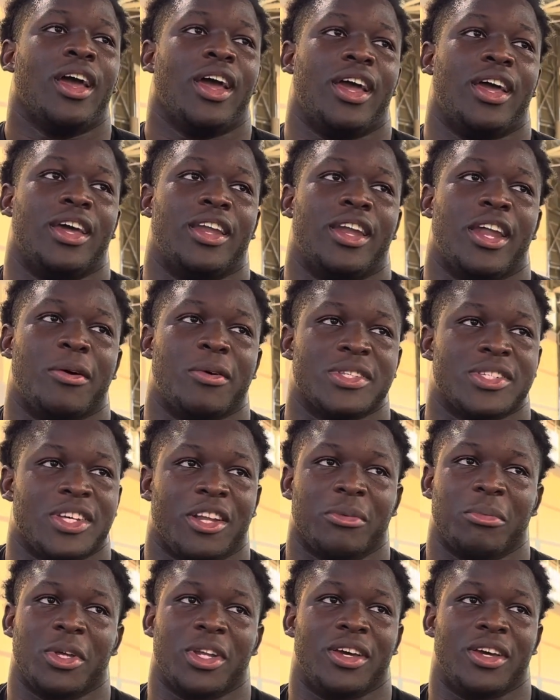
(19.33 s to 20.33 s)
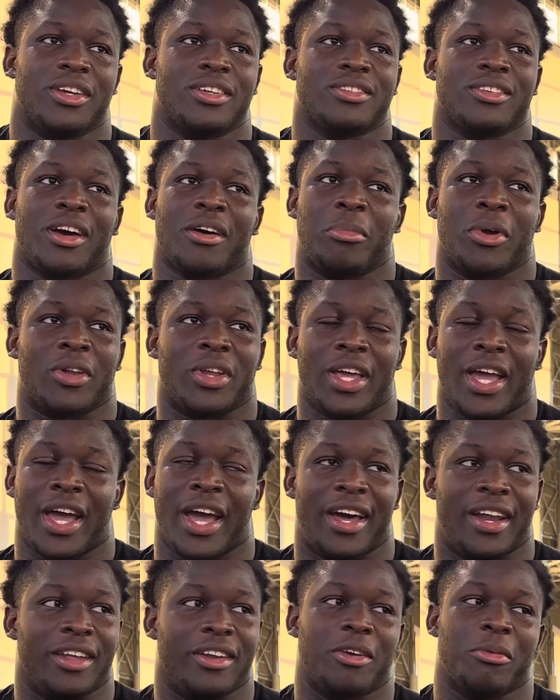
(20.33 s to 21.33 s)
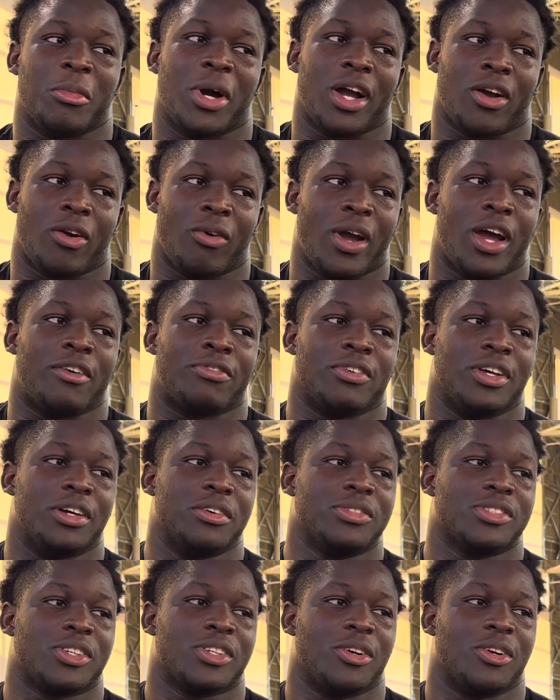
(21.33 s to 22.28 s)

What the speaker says: And they were telling me that I barely had any of my graft left.